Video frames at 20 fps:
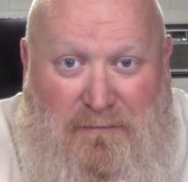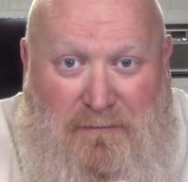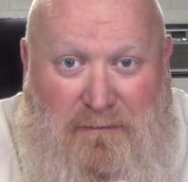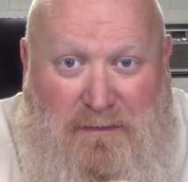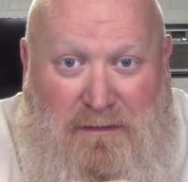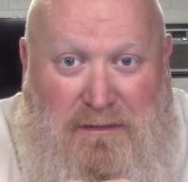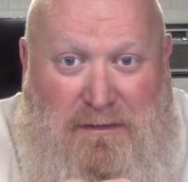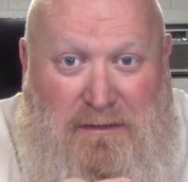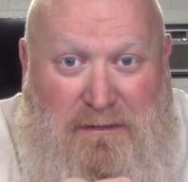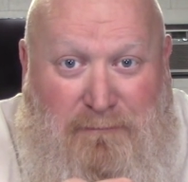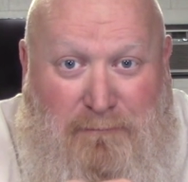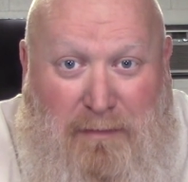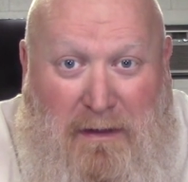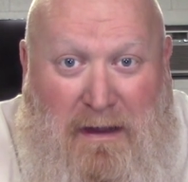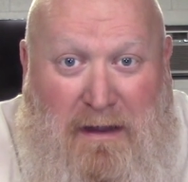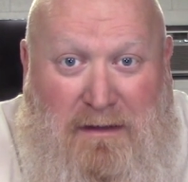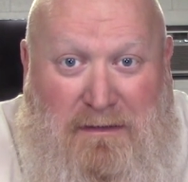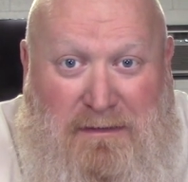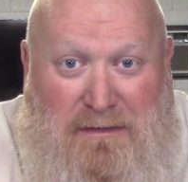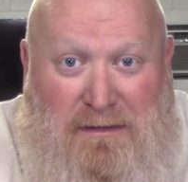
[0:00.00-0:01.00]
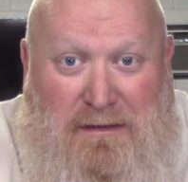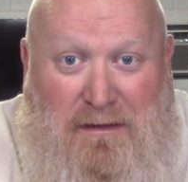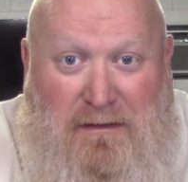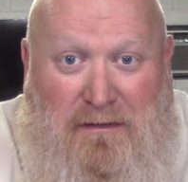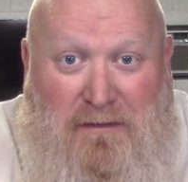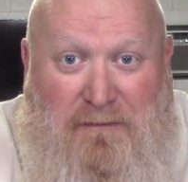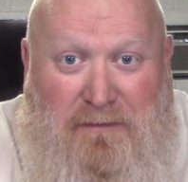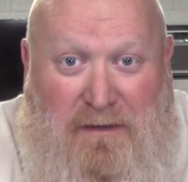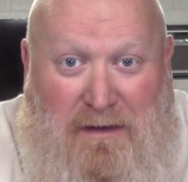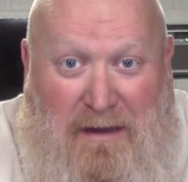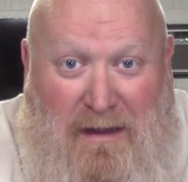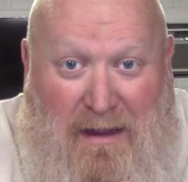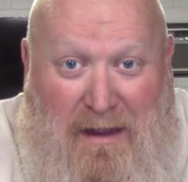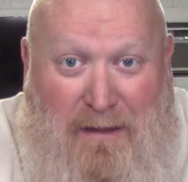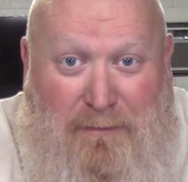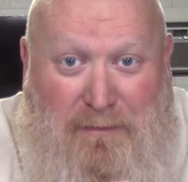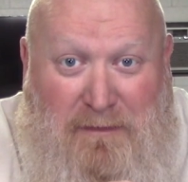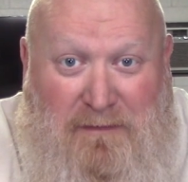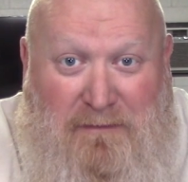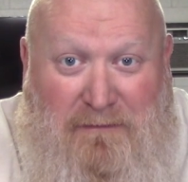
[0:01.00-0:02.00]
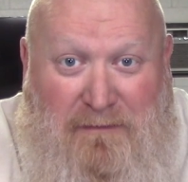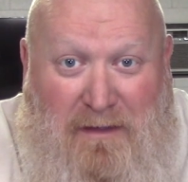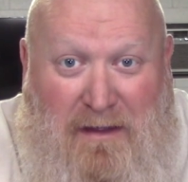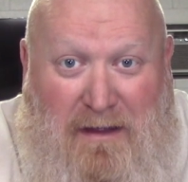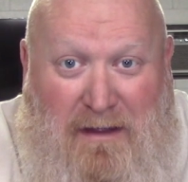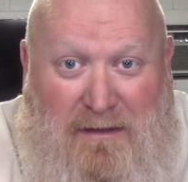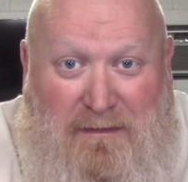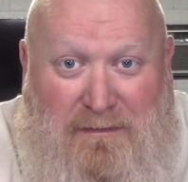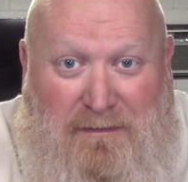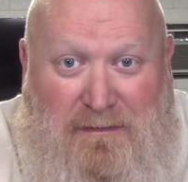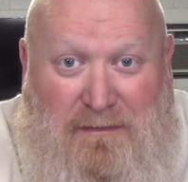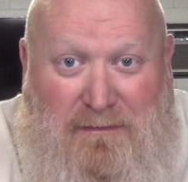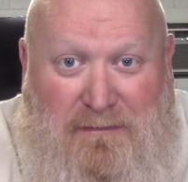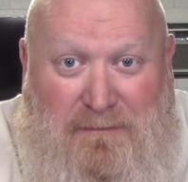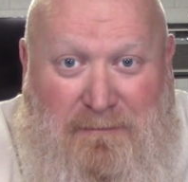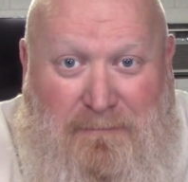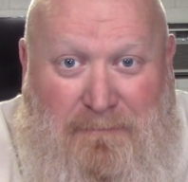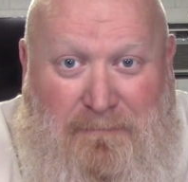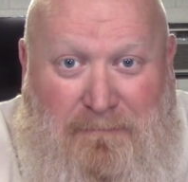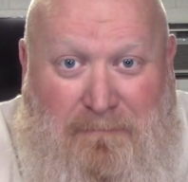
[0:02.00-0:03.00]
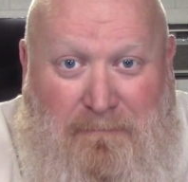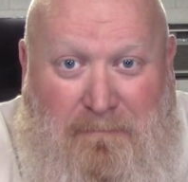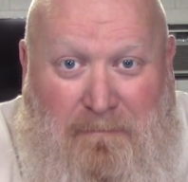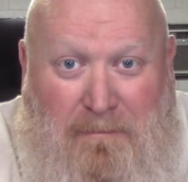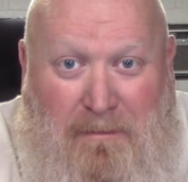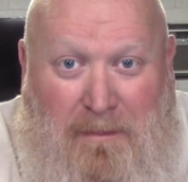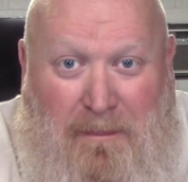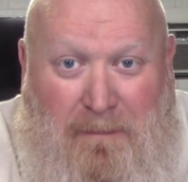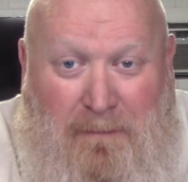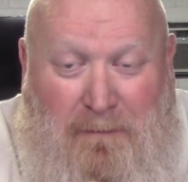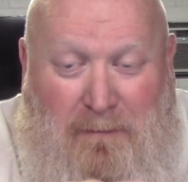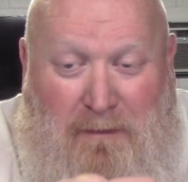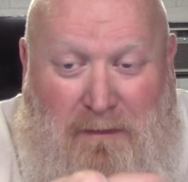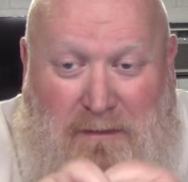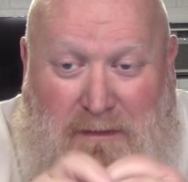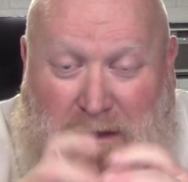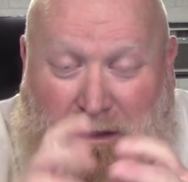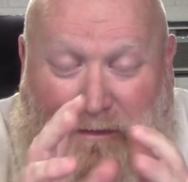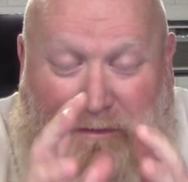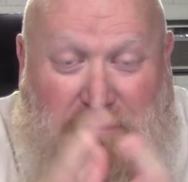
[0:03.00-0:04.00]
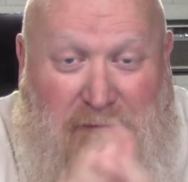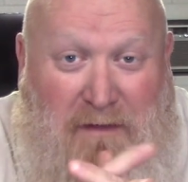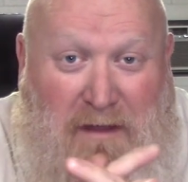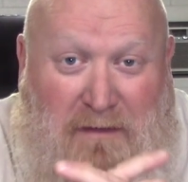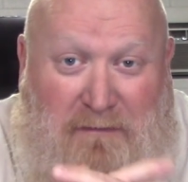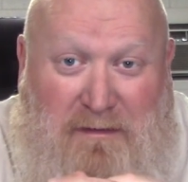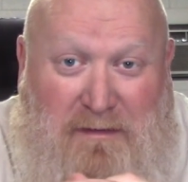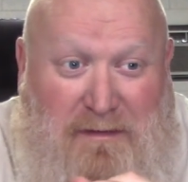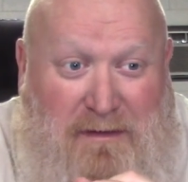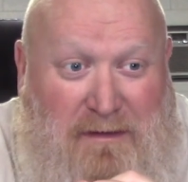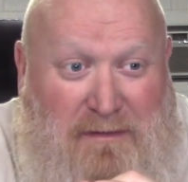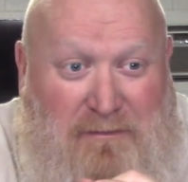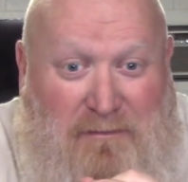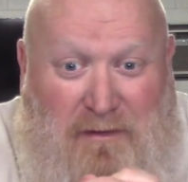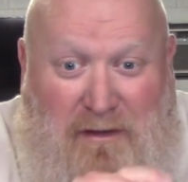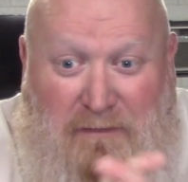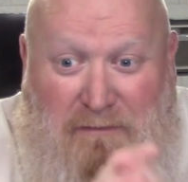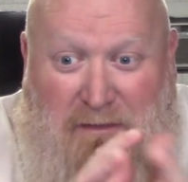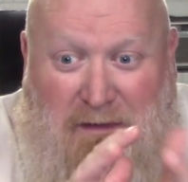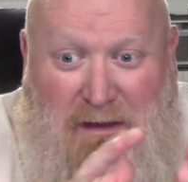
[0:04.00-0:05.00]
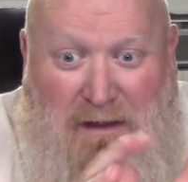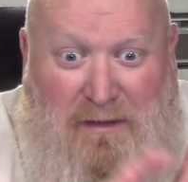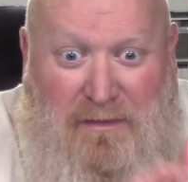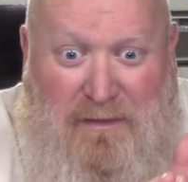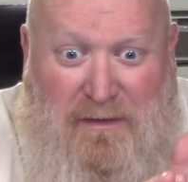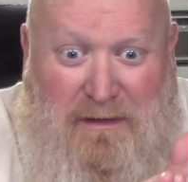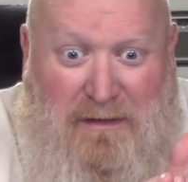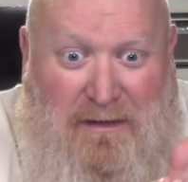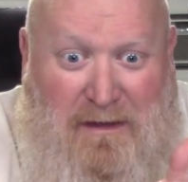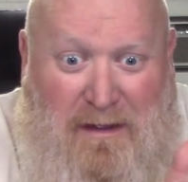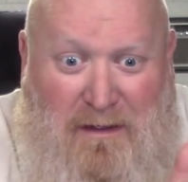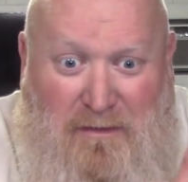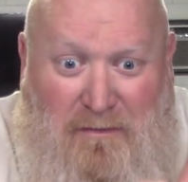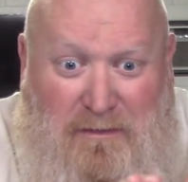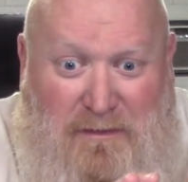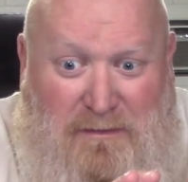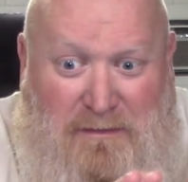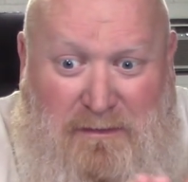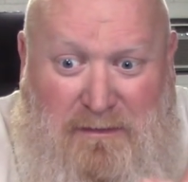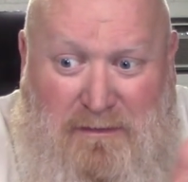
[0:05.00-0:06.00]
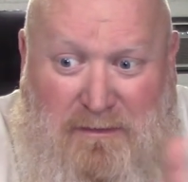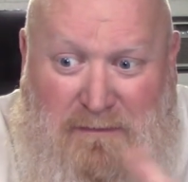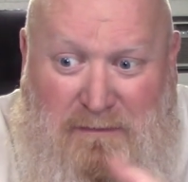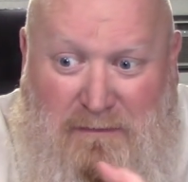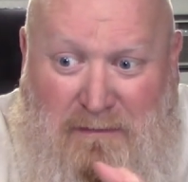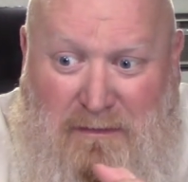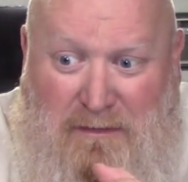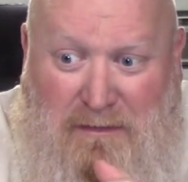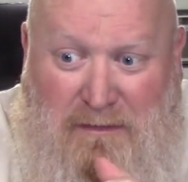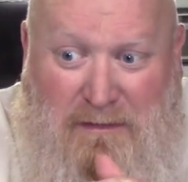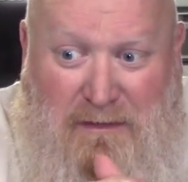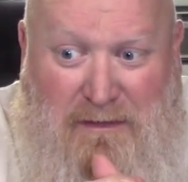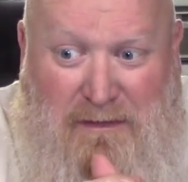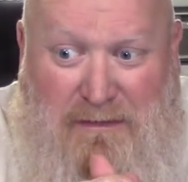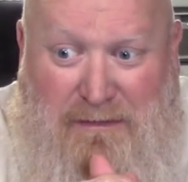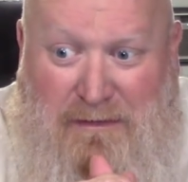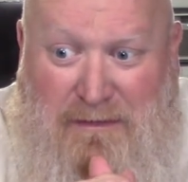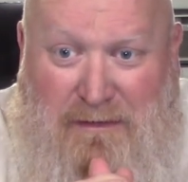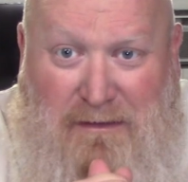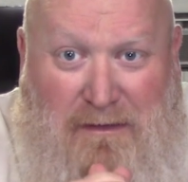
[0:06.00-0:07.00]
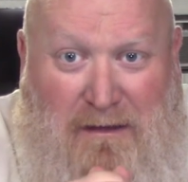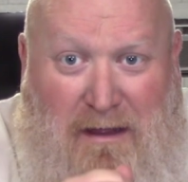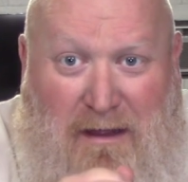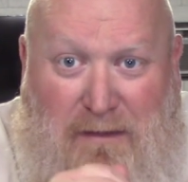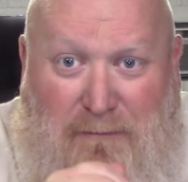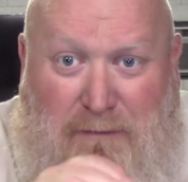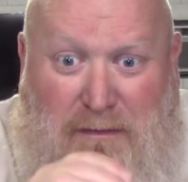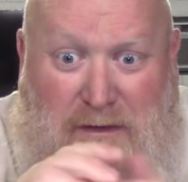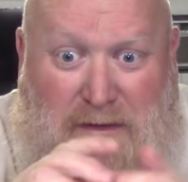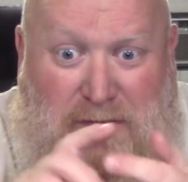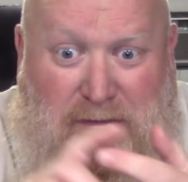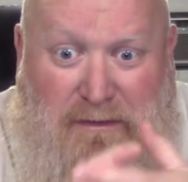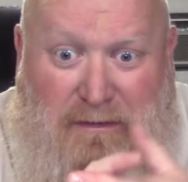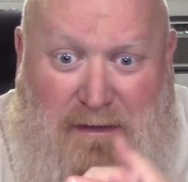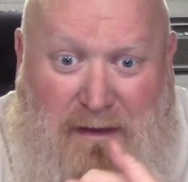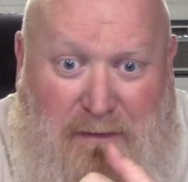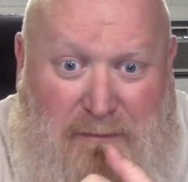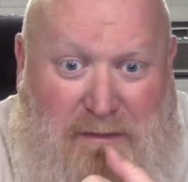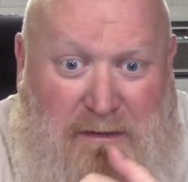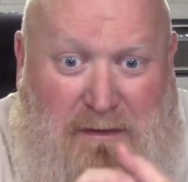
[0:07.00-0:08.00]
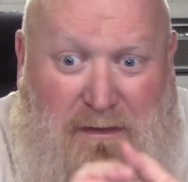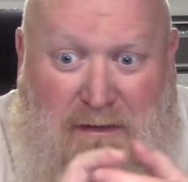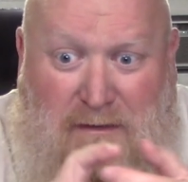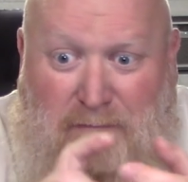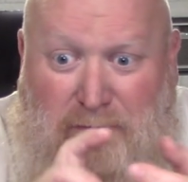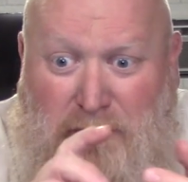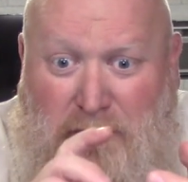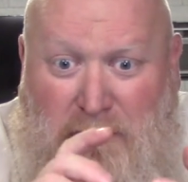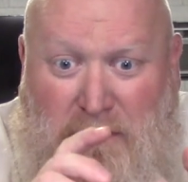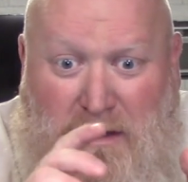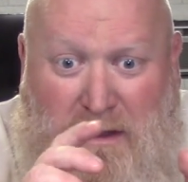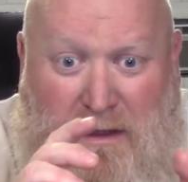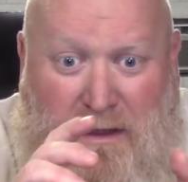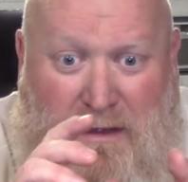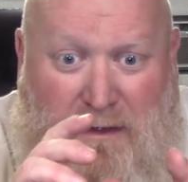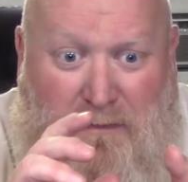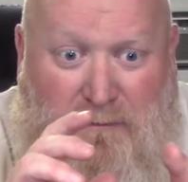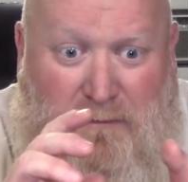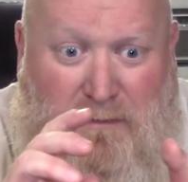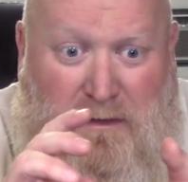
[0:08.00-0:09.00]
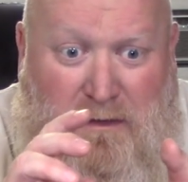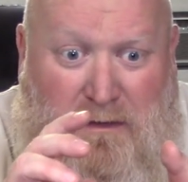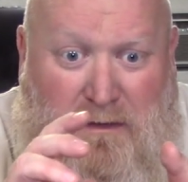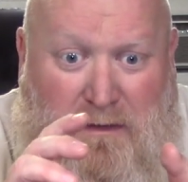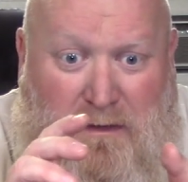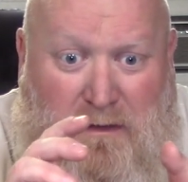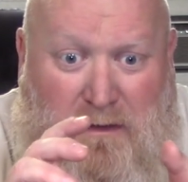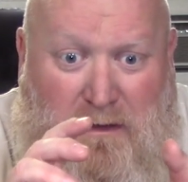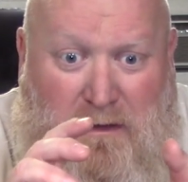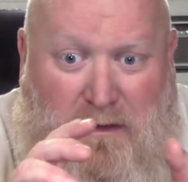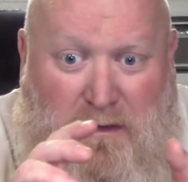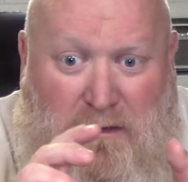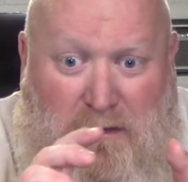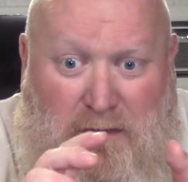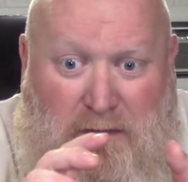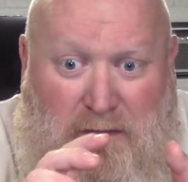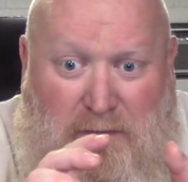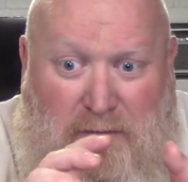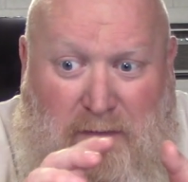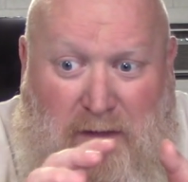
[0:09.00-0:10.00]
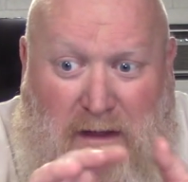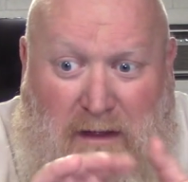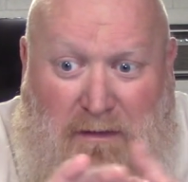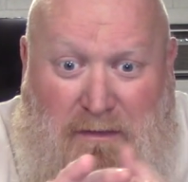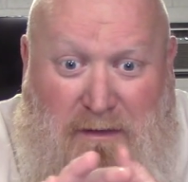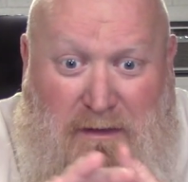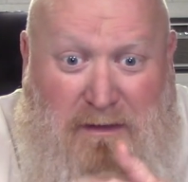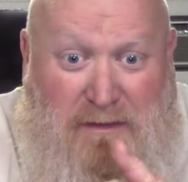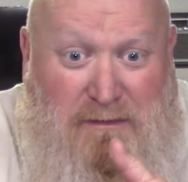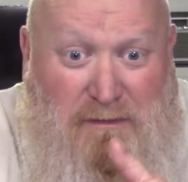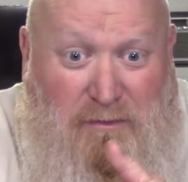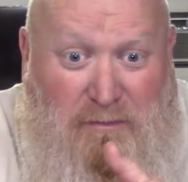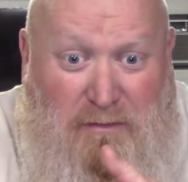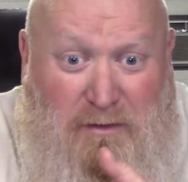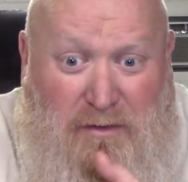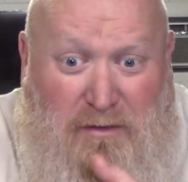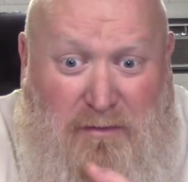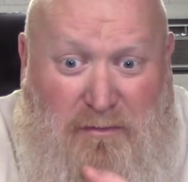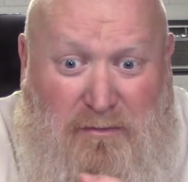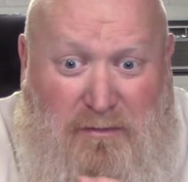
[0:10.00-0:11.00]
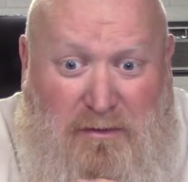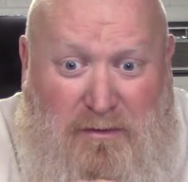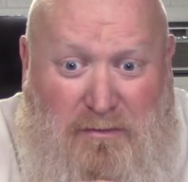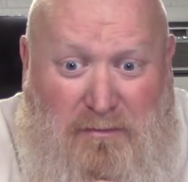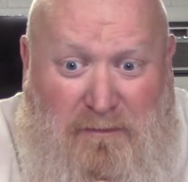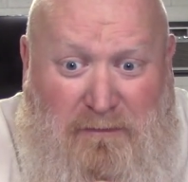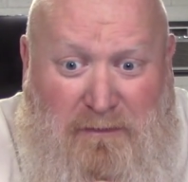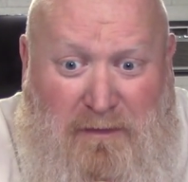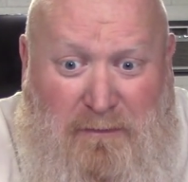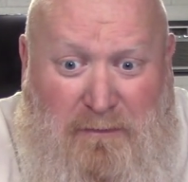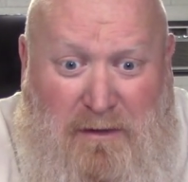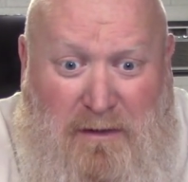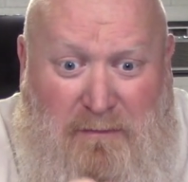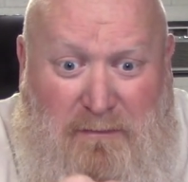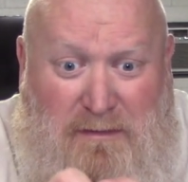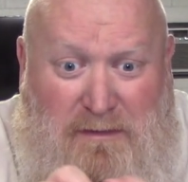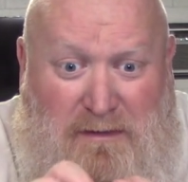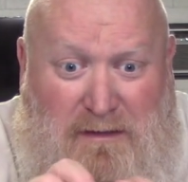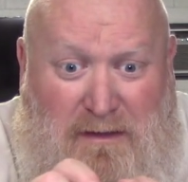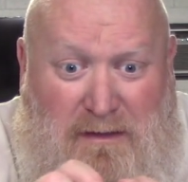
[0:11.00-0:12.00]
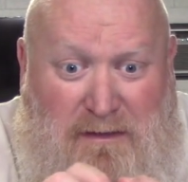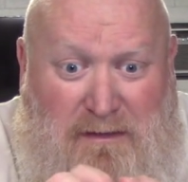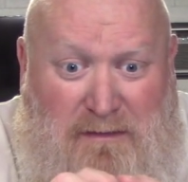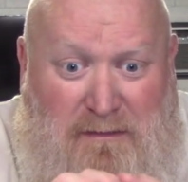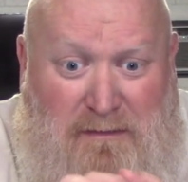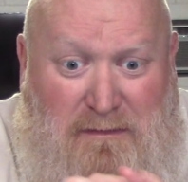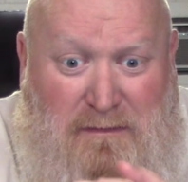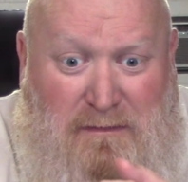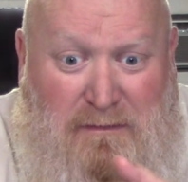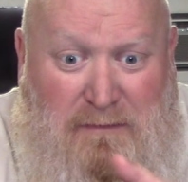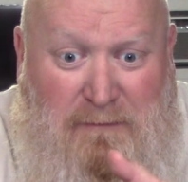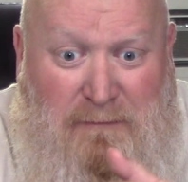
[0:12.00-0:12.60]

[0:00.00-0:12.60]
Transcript: This is bad stuff and it happens fast. Now, surviving sex trafficking, I think now it's it's in a lot of places. Amazon Prime, um, I think it's on Hulu if I'm not mistaken.